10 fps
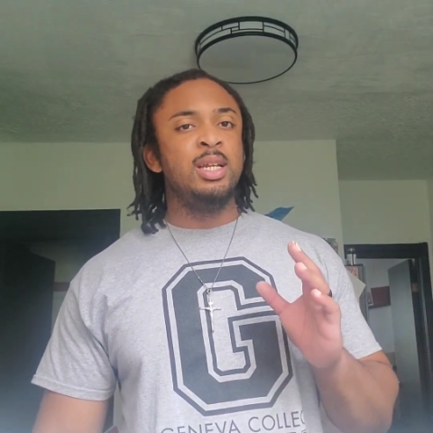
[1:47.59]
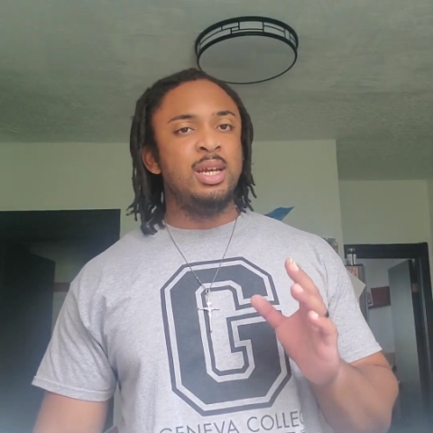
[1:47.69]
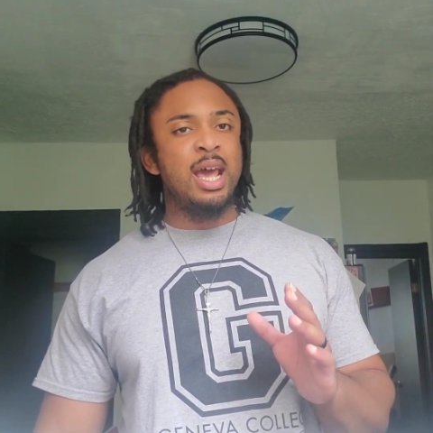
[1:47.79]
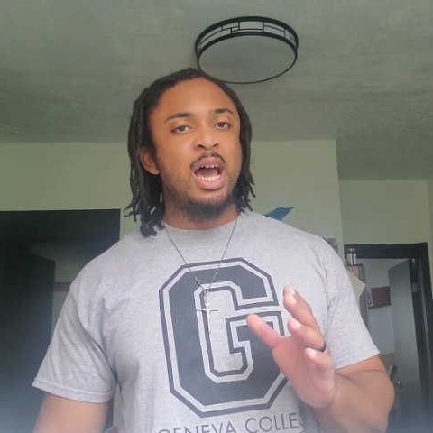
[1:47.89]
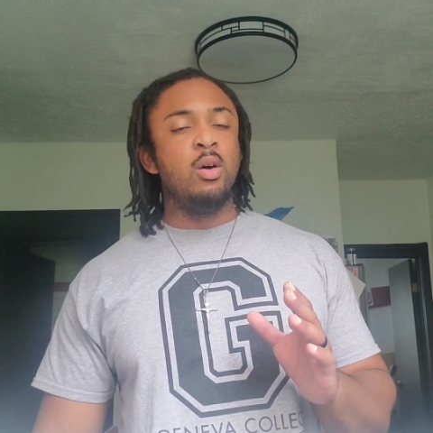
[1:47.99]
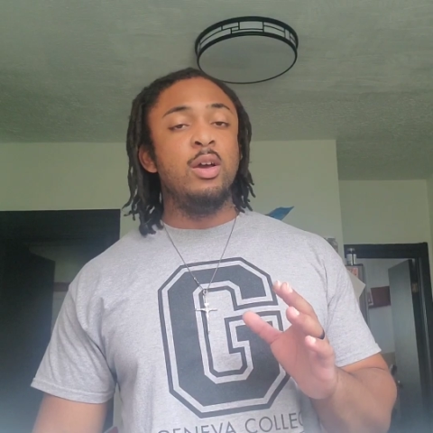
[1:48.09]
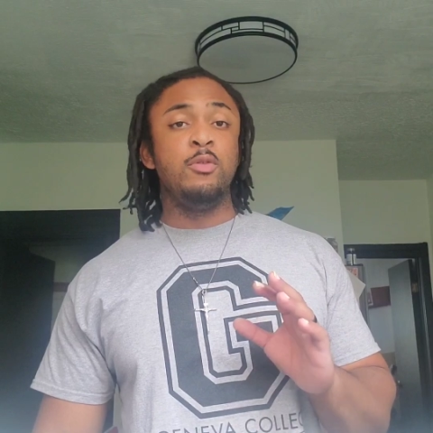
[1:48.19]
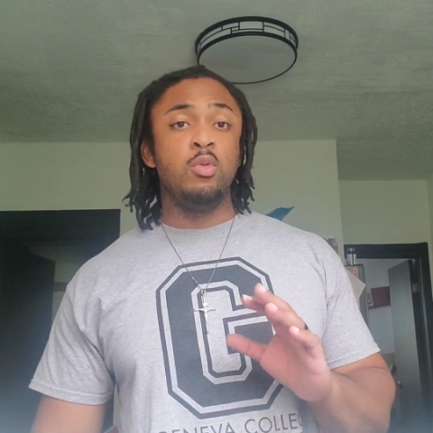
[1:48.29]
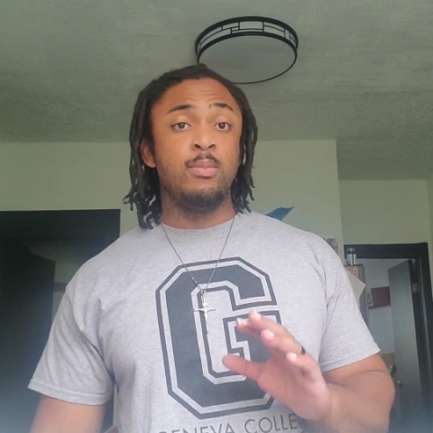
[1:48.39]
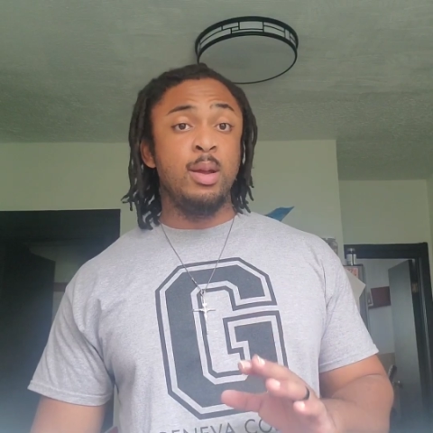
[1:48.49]
Now, if
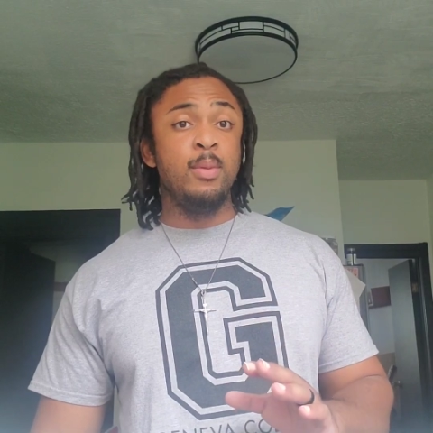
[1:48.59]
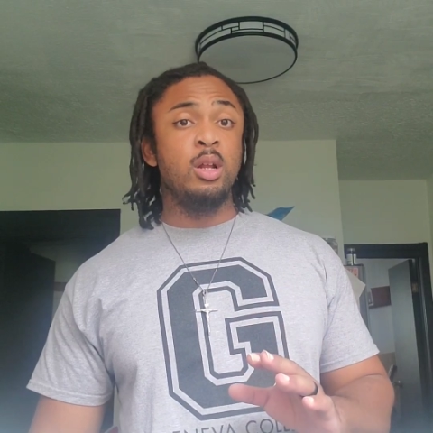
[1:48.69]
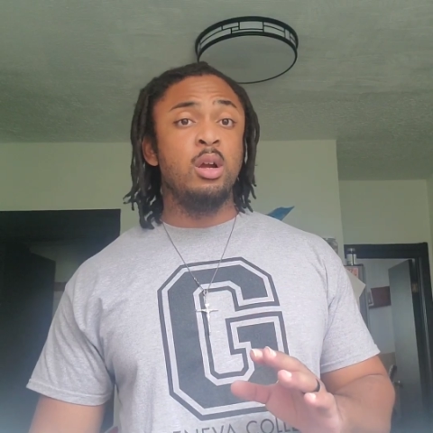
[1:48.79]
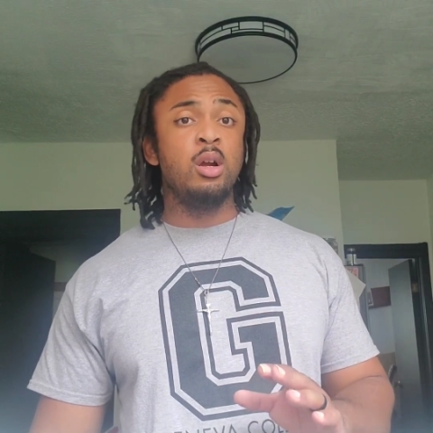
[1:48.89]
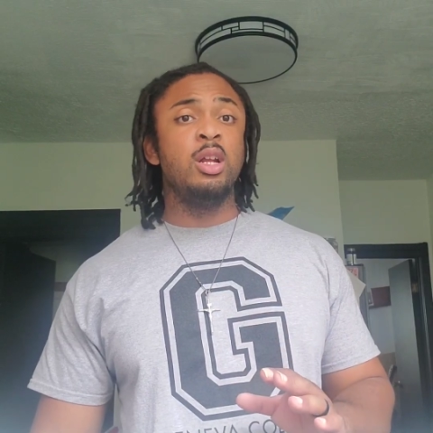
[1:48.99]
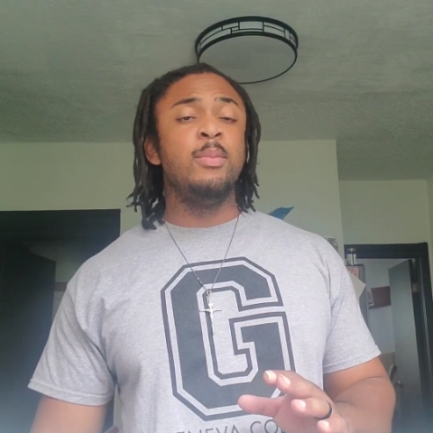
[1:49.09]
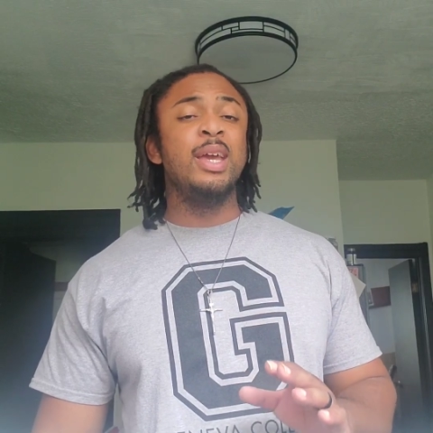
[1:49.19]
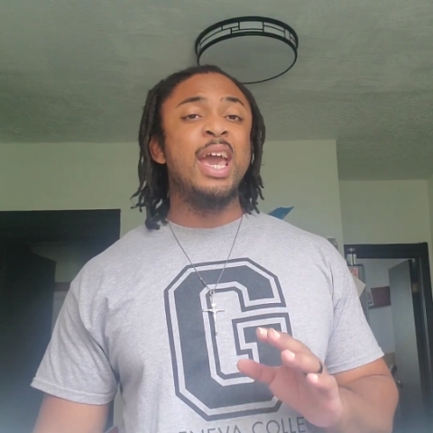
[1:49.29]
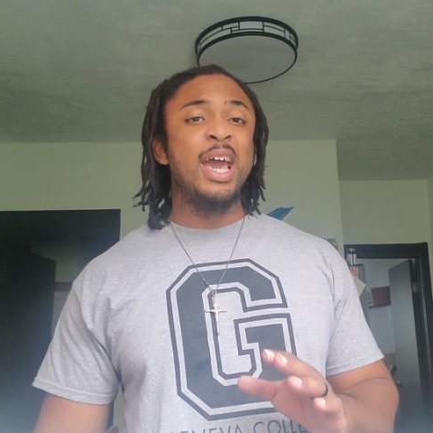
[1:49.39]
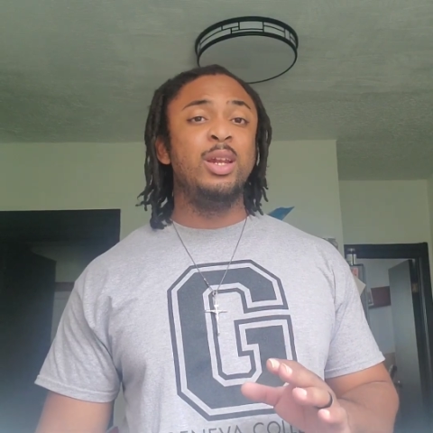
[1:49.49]
you remember, the ergonomic
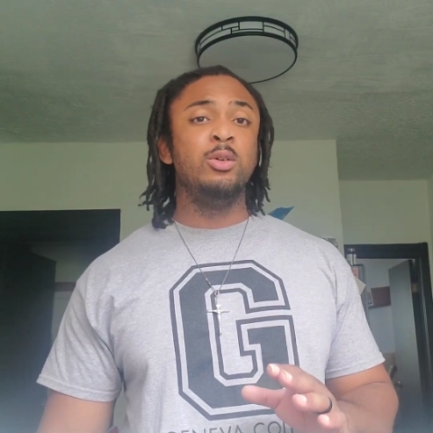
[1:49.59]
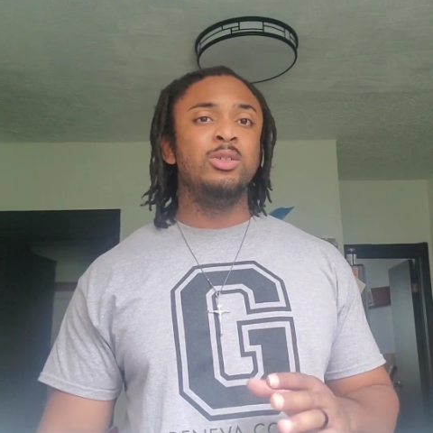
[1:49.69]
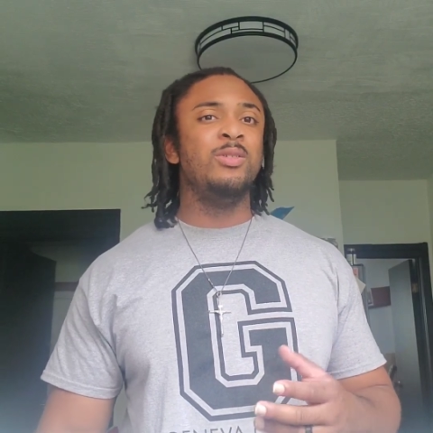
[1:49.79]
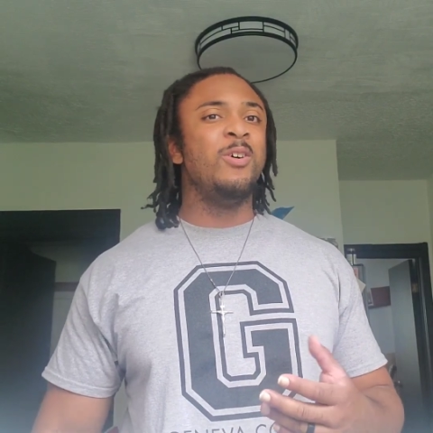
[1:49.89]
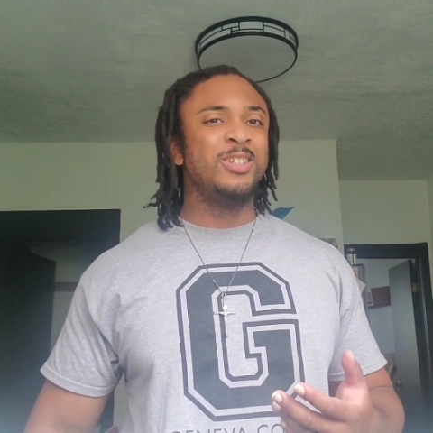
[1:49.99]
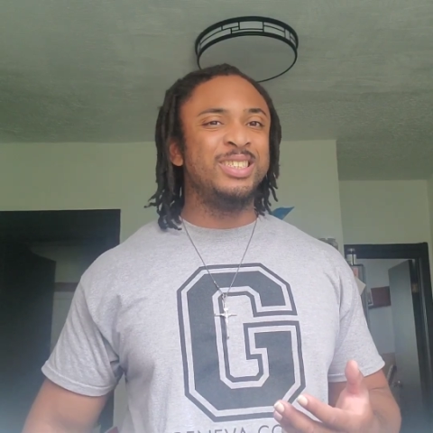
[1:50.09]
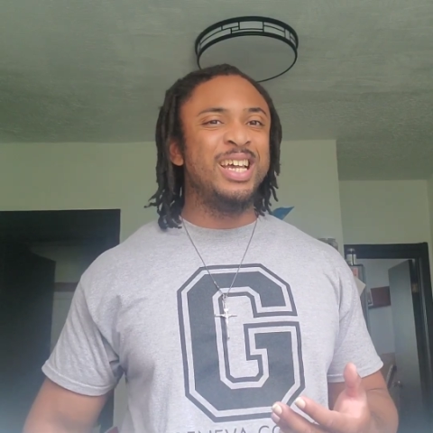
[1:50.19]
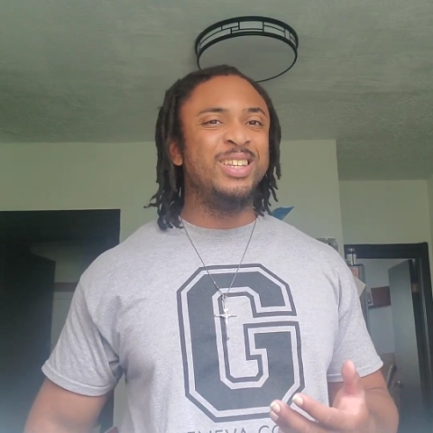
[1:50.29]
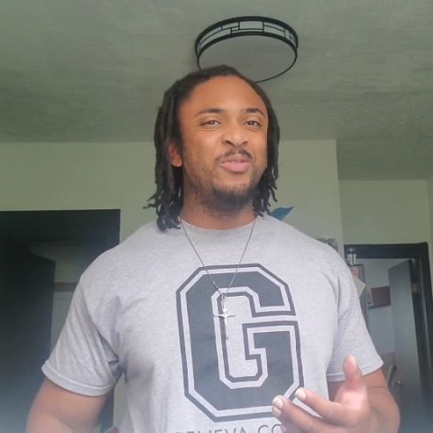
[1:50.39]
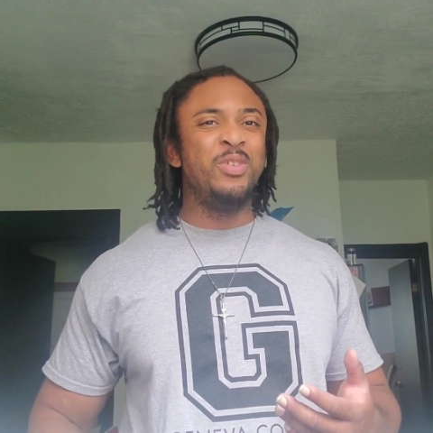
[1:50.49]
handles are
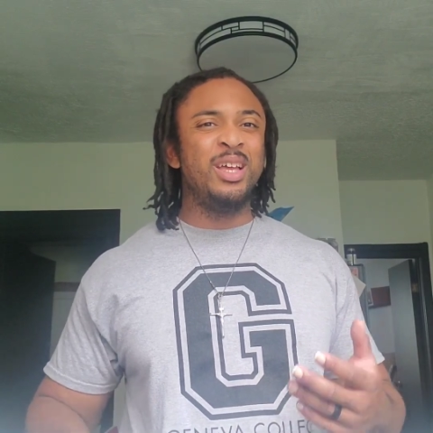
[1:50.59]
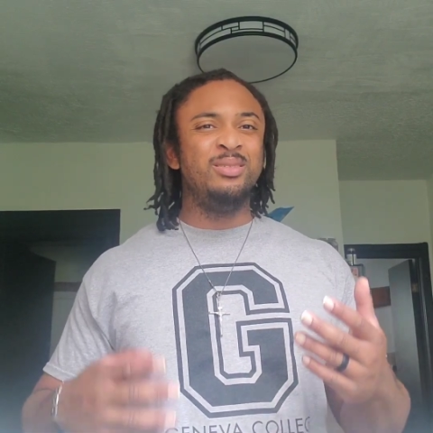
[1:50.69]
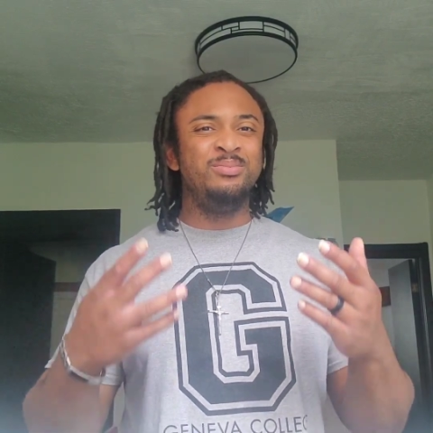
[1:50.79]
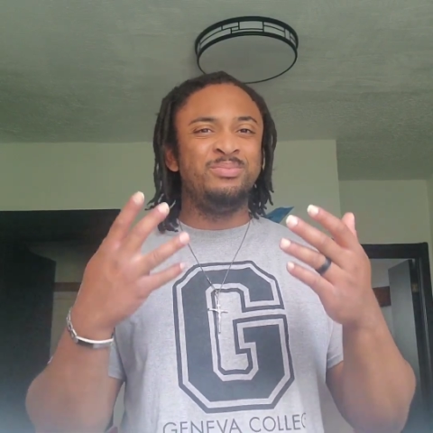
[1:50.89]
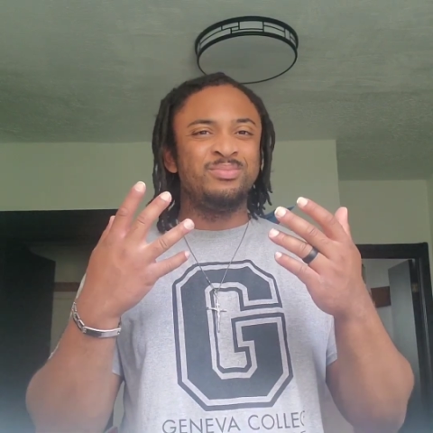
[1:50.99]
designed to fit